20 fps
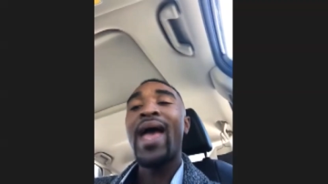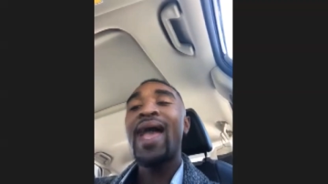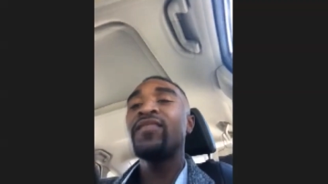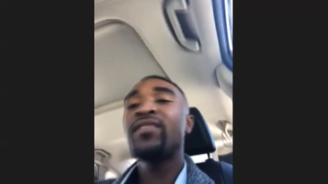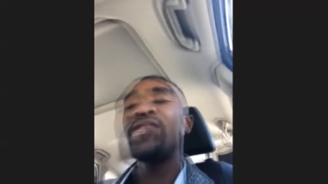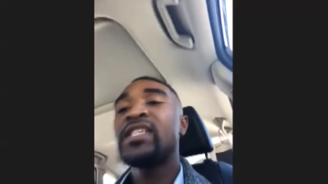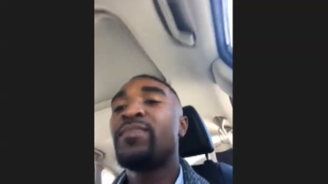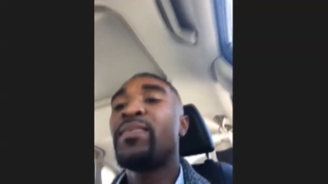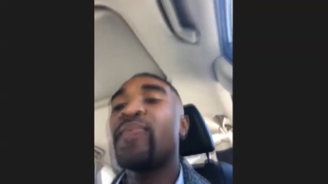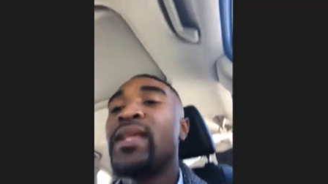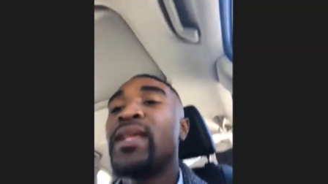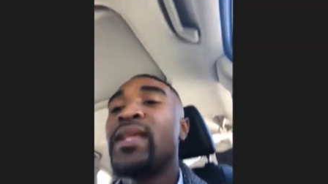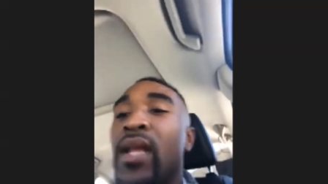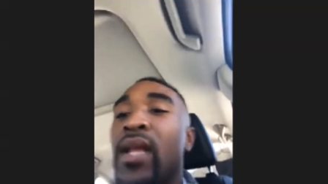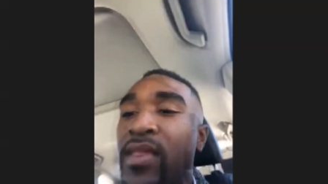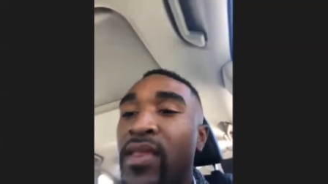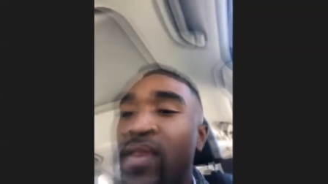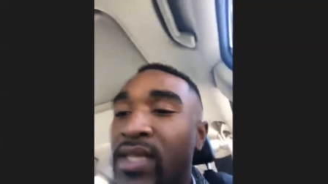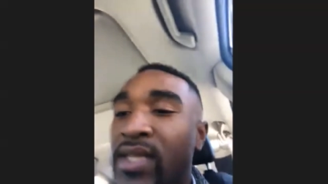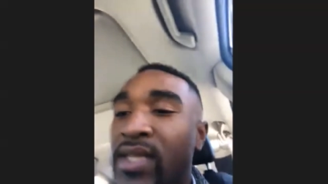activists
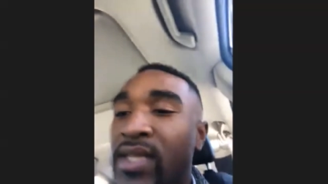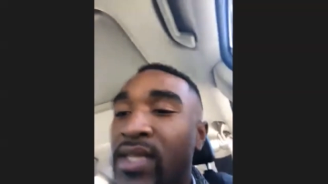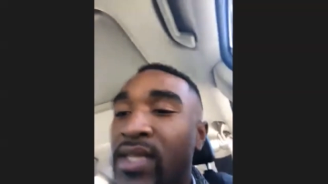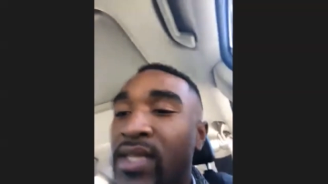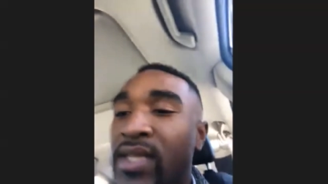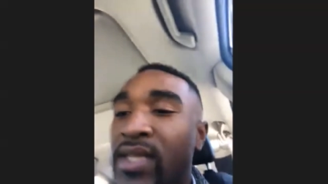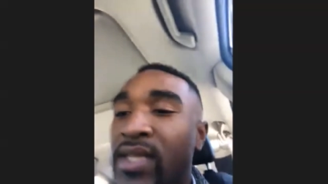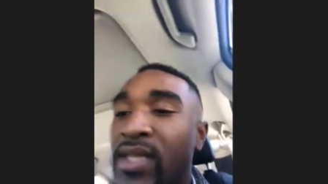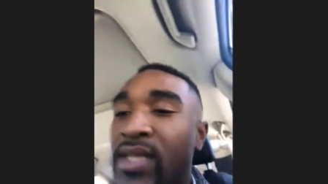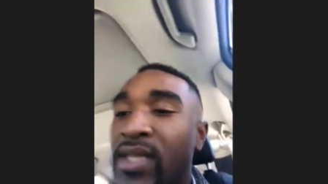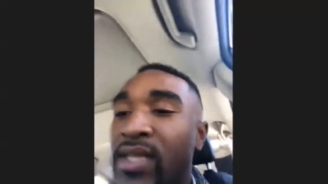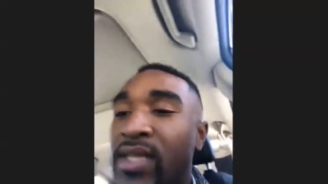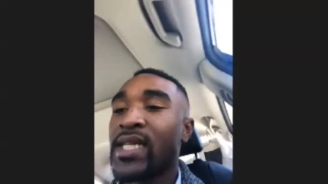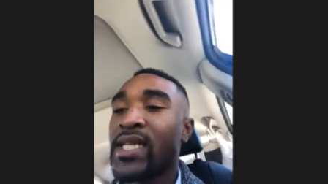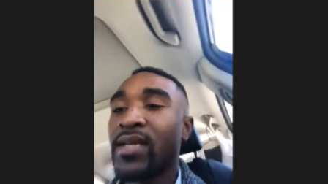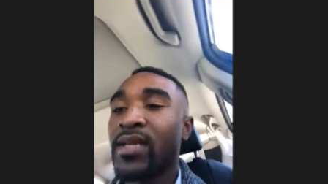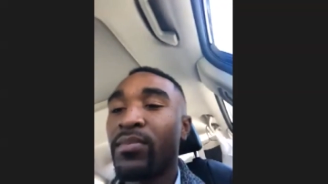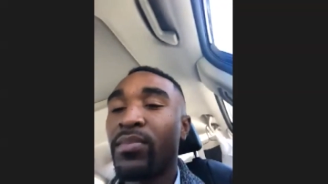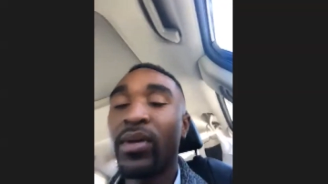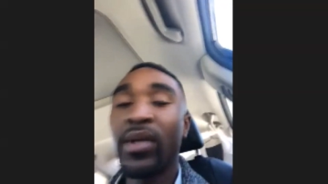spent this
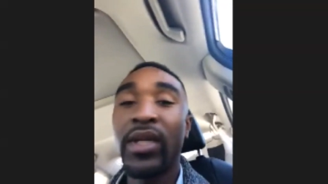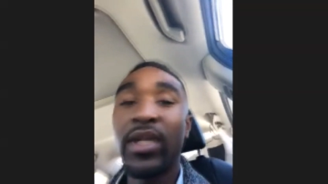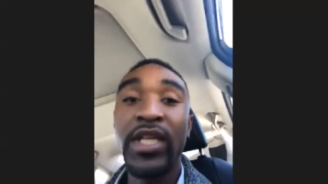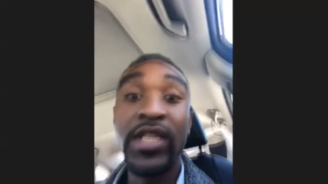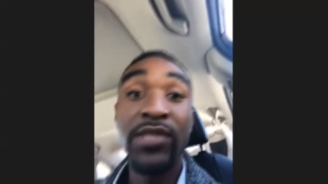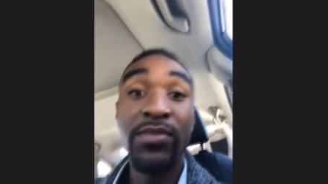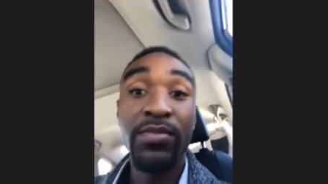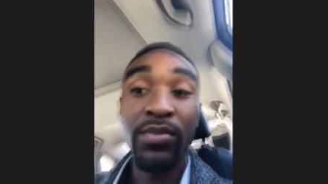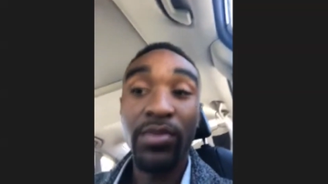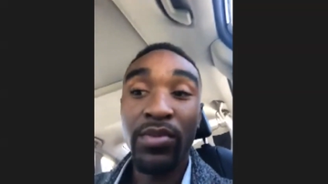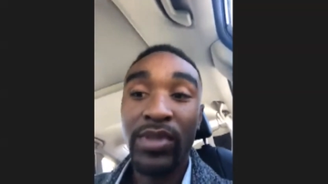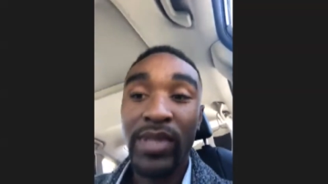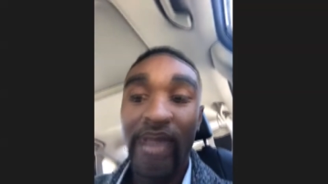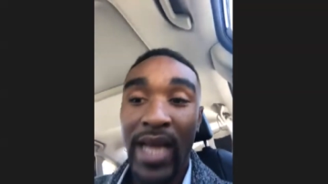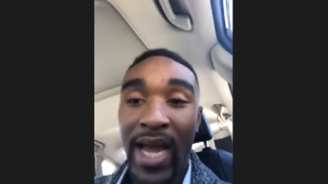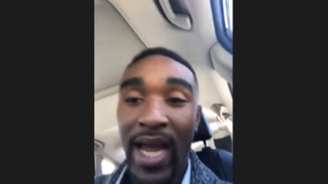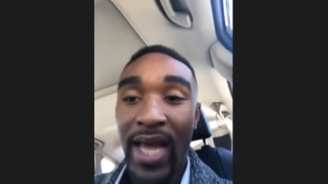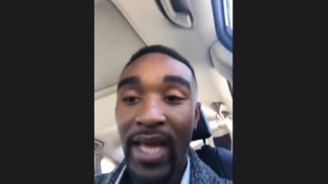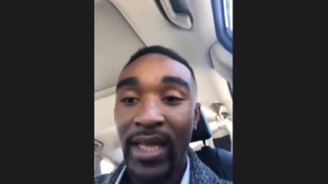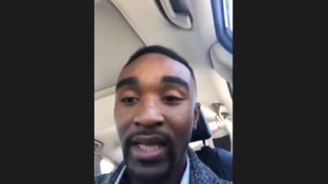summer protesting
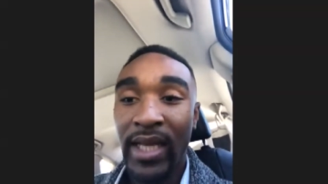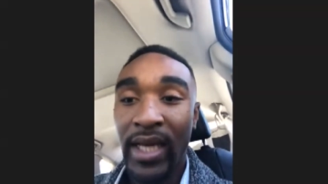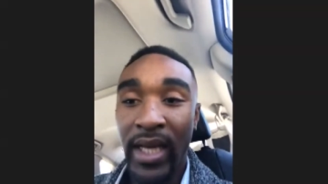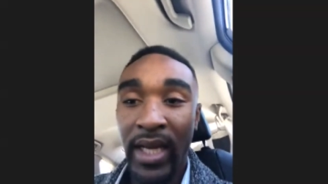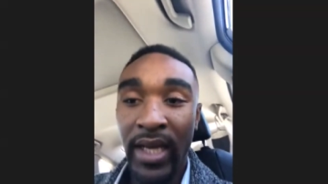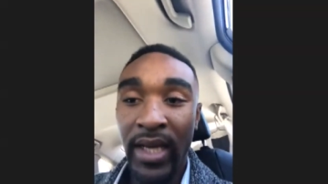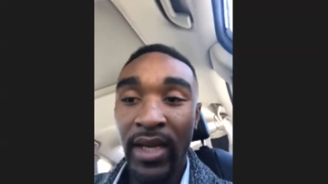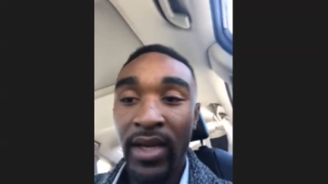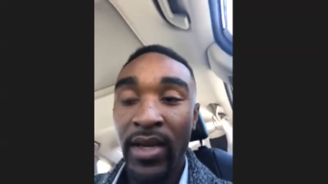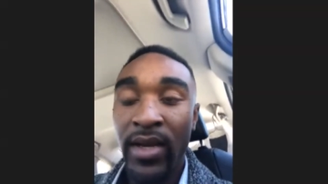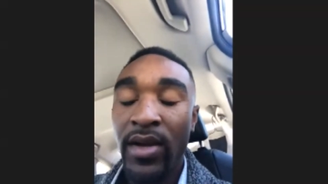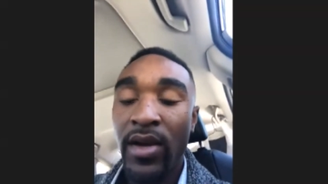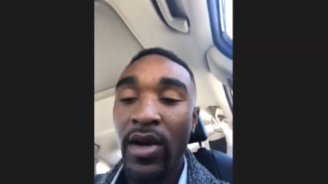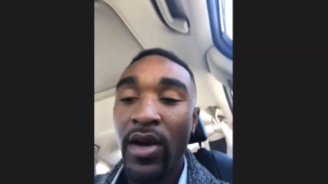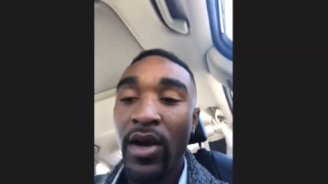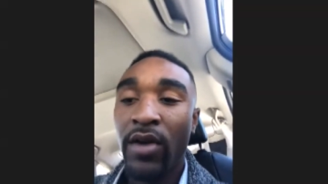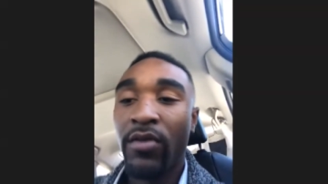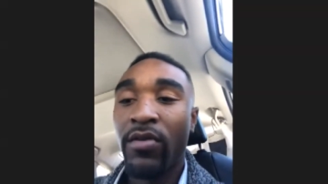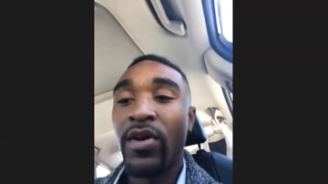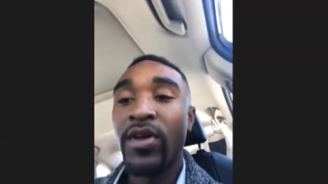police brutality
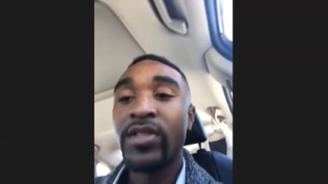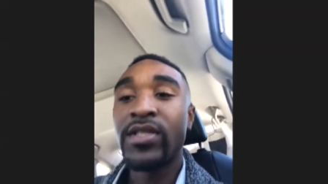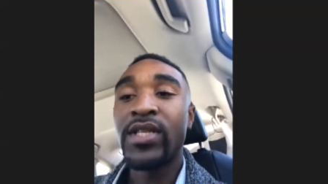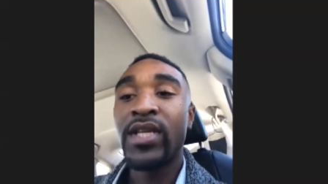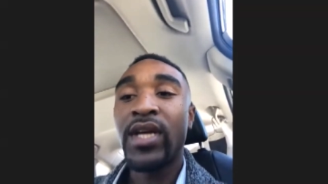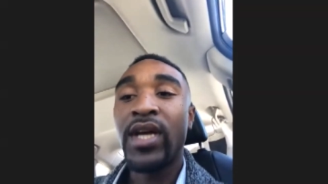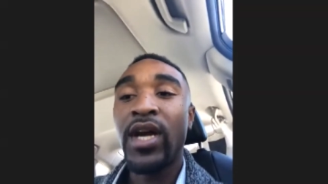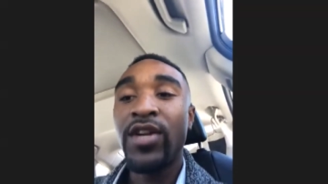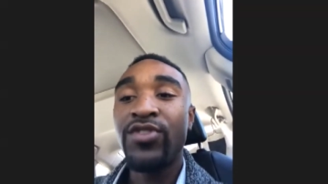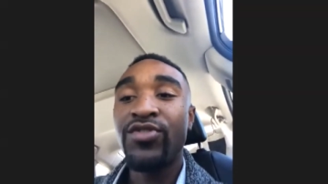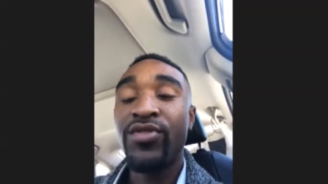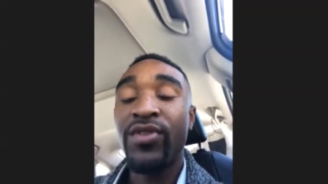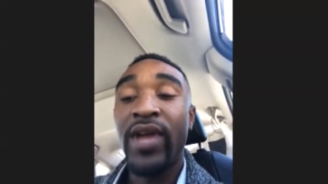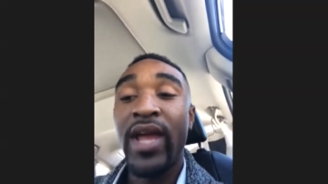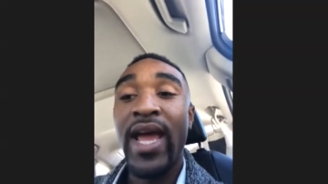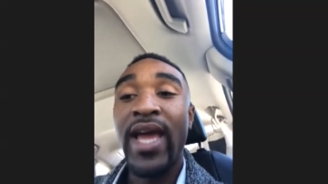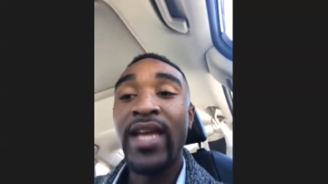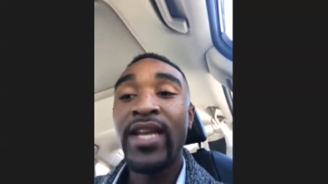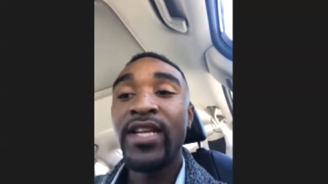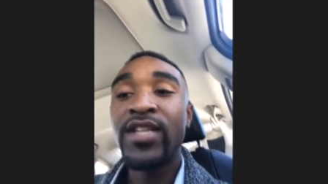across the
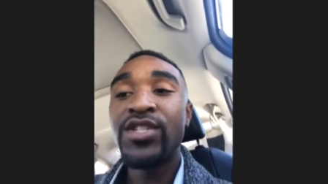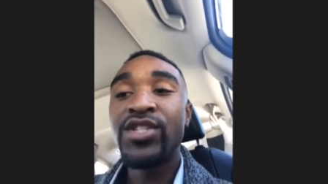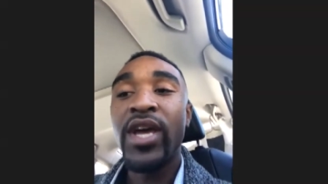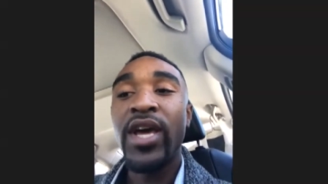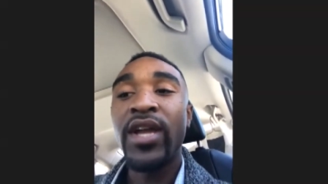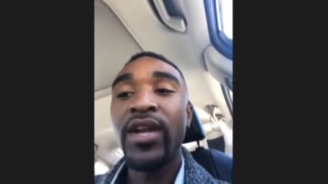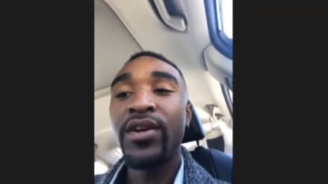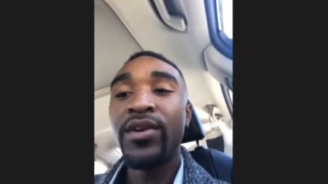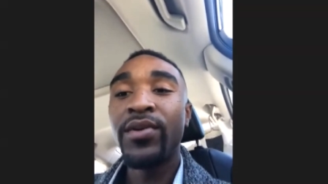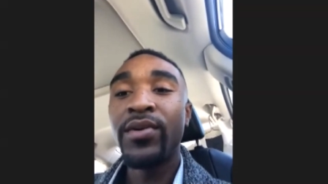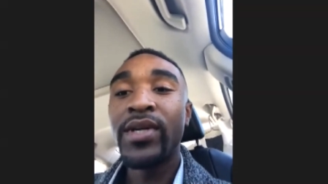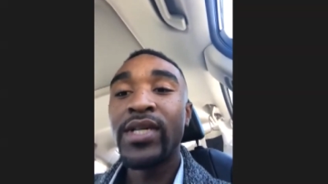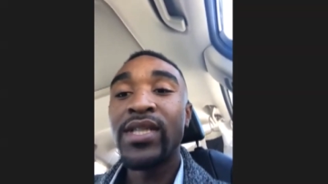country and in Chattanooga,